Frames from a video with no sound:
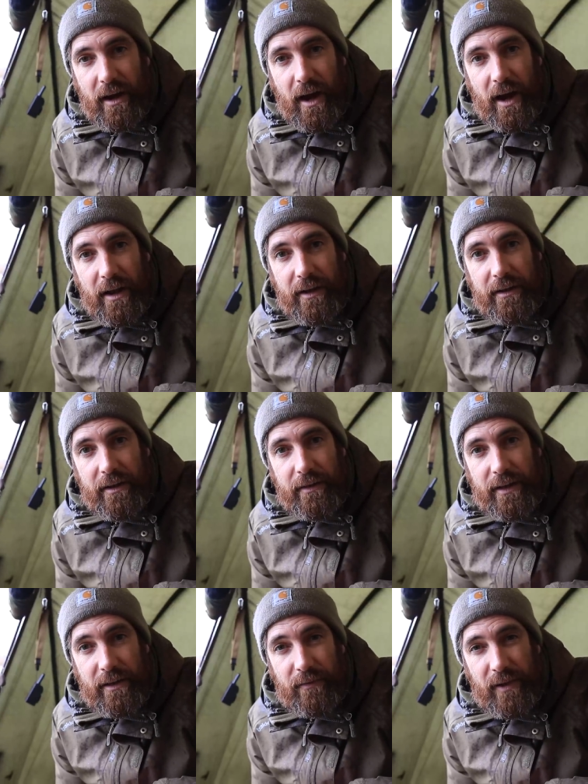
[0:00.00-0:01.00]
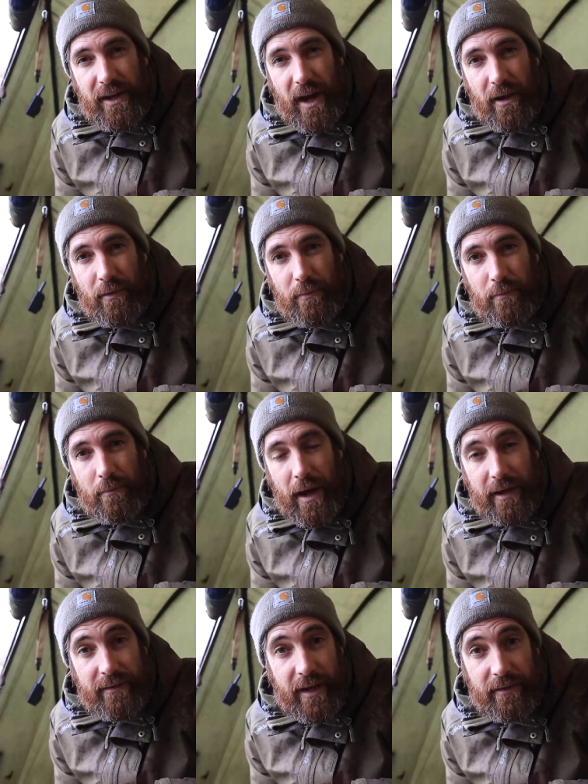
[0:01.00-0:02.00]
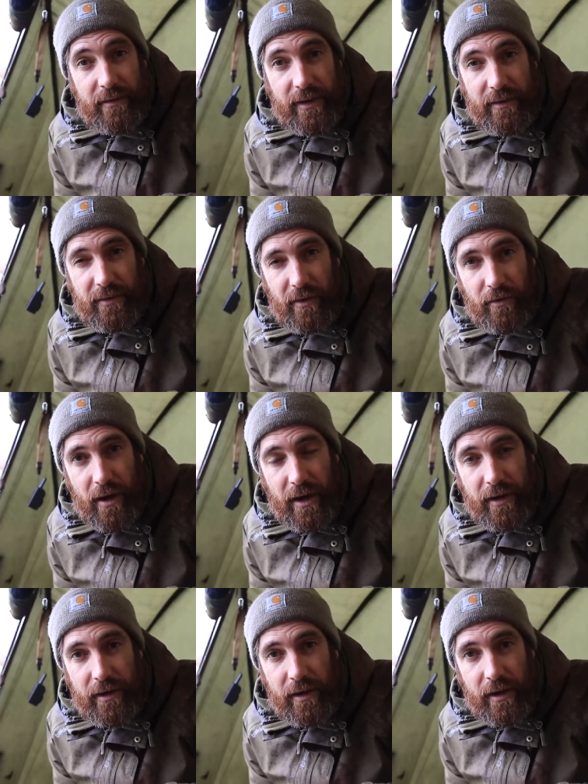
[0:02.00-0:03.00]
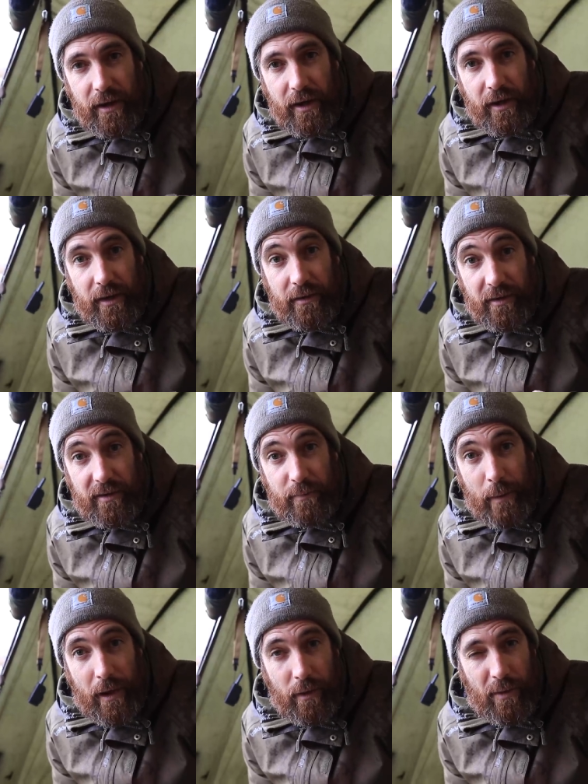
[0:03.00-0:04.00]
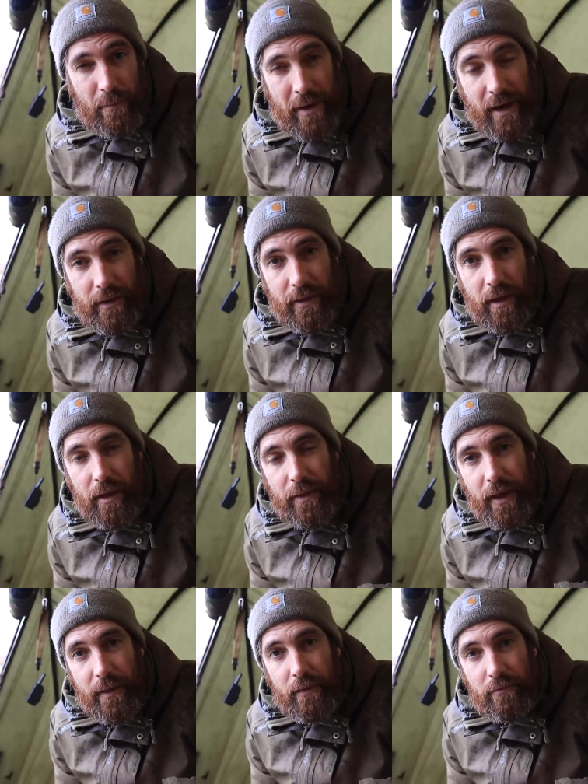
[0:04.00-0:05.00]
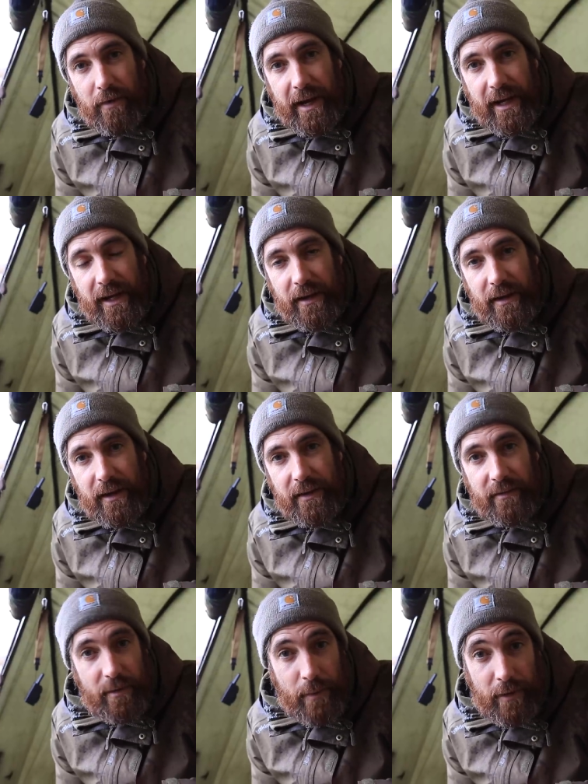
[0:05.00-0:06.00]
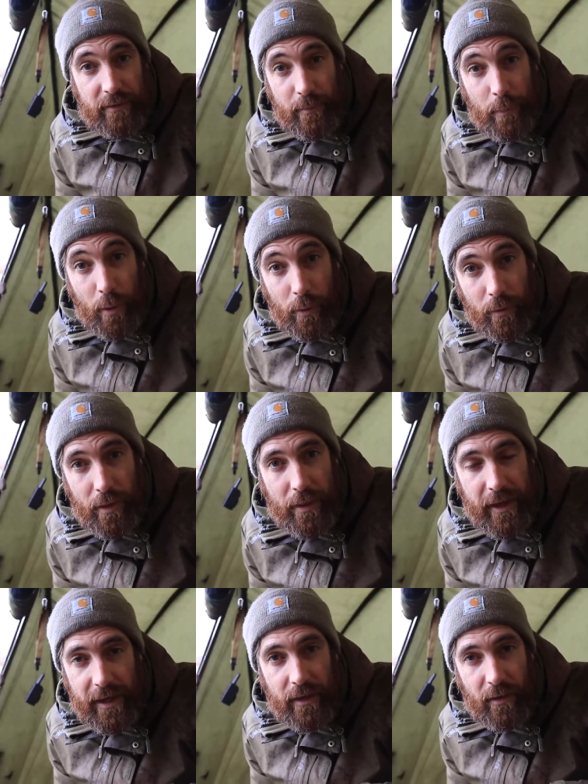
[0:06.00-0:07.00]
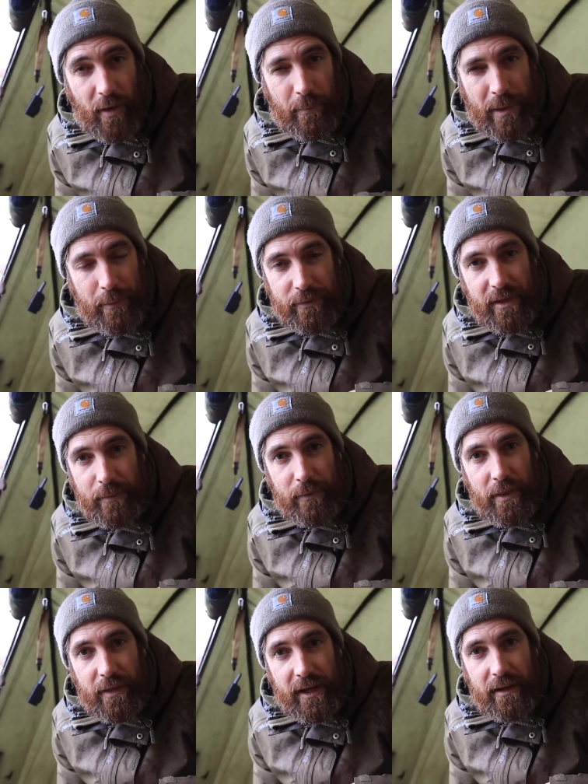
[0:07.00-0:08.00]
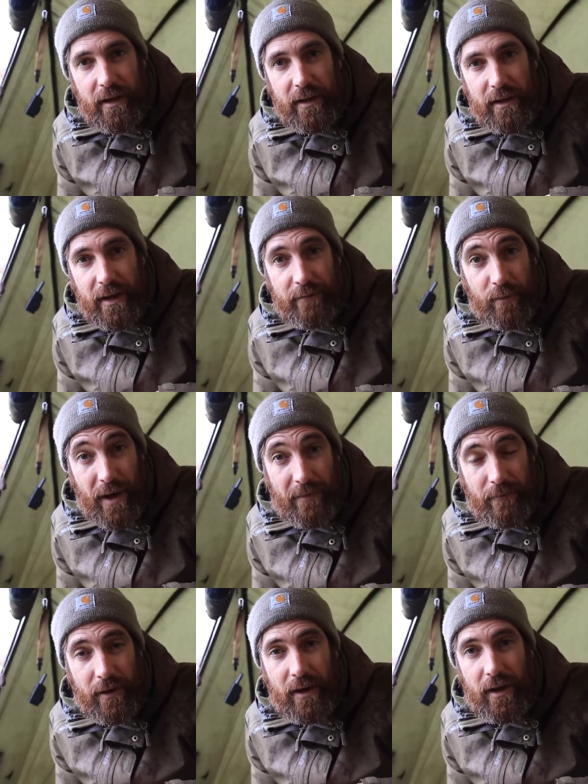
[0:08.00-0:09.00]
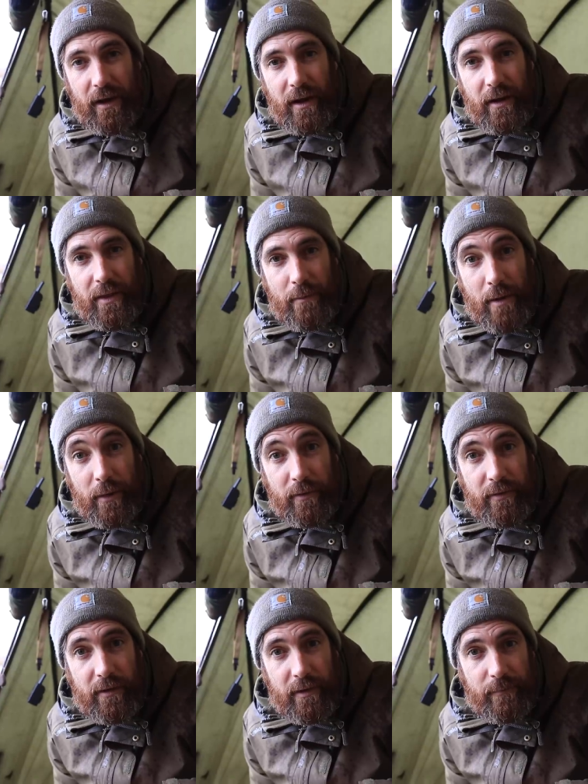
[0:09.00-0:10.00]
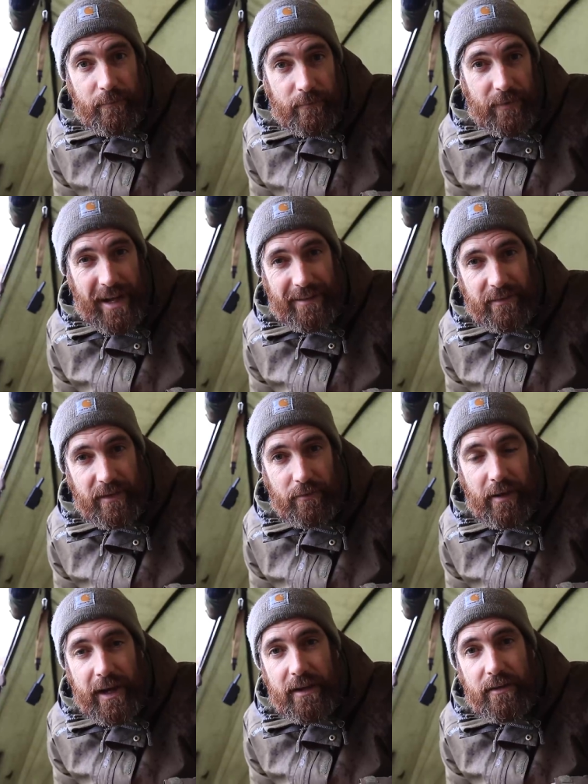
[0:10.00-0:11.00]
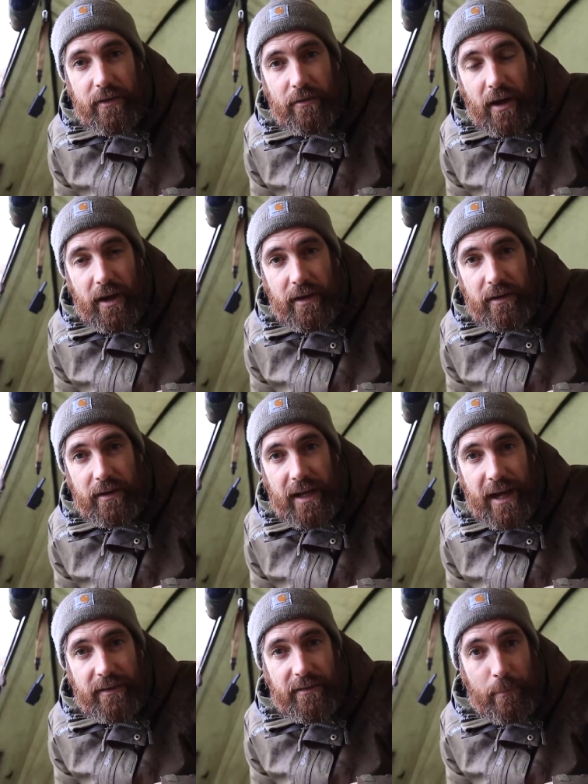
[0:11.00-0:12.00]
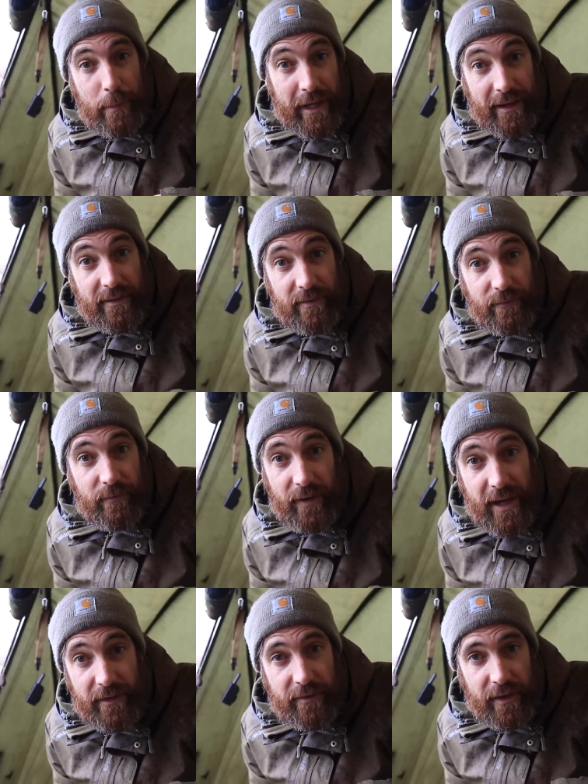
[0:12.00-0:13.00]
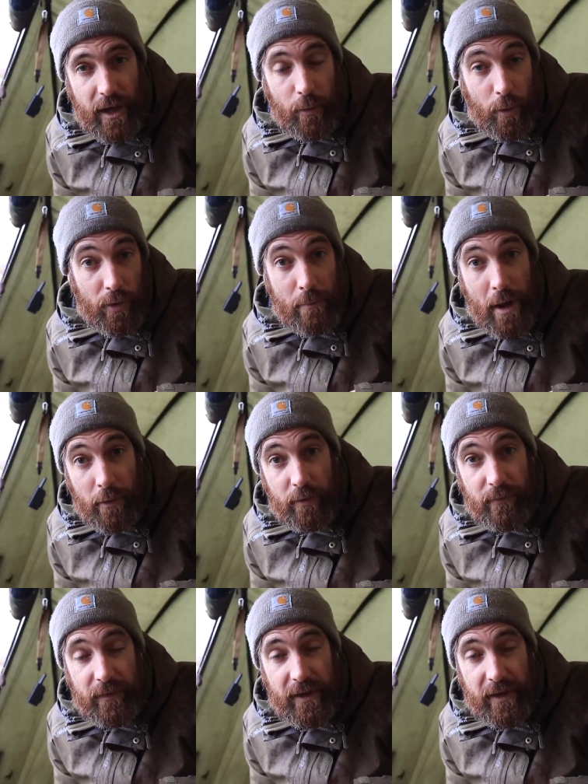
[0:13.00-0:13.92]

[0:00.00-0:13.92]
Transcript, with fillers: and this video my intention is to try and dispel the myth that the rig is the most important thing. A lot of people seem to think that you have to have the most fancy rigs to try and catch the biggest fish, you know, or the most